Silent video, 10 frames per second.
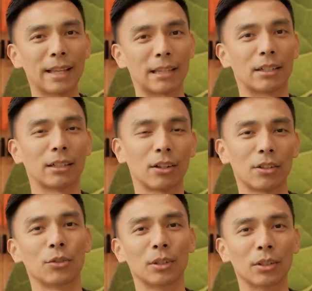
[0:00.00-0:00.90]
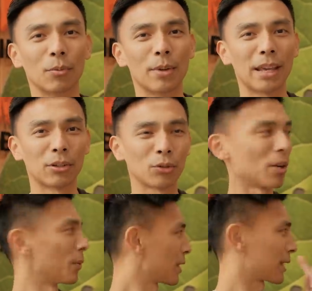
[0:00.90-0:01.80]
that's going to cost you a little bit
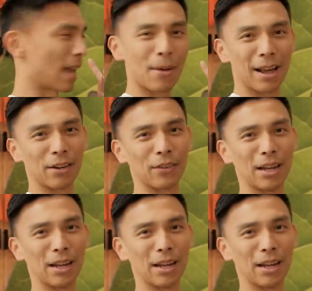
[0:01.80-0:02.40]
extra. We just came out of